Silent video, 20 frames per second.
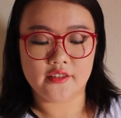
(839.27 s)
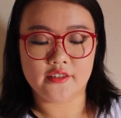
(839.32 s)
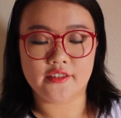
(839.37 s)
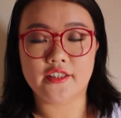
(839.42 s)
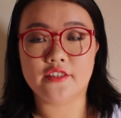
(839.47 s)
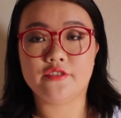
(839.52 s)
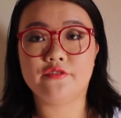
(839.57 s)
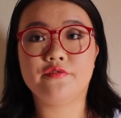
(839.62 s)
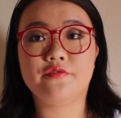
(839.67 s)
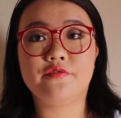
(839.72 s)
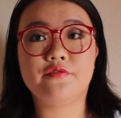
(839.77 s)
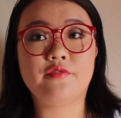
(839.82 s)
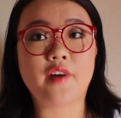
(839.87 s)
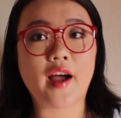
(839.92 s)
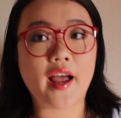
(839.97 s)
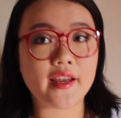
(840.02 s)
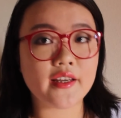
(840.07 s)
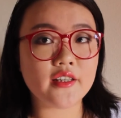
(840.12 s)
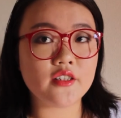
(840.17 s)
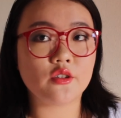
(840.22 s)
the
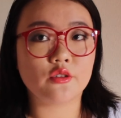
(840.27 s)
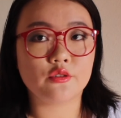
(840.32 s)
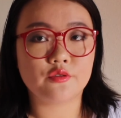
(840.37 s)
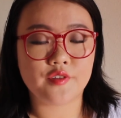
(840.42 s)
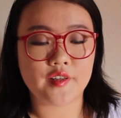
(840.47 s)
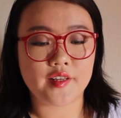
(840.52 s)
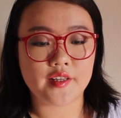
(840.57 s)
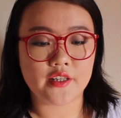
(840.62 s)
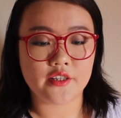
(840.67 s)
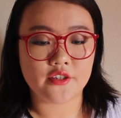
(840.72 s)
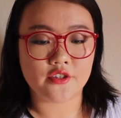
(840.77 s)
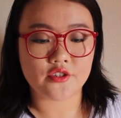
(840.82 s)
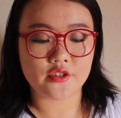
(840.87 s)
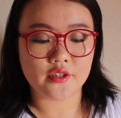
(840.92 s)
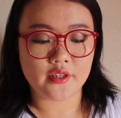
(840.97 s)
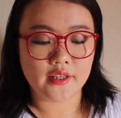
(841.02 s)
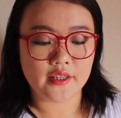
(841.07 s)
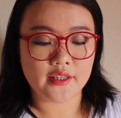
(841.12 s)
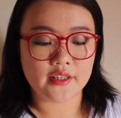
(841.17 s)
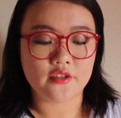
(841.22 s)
final finish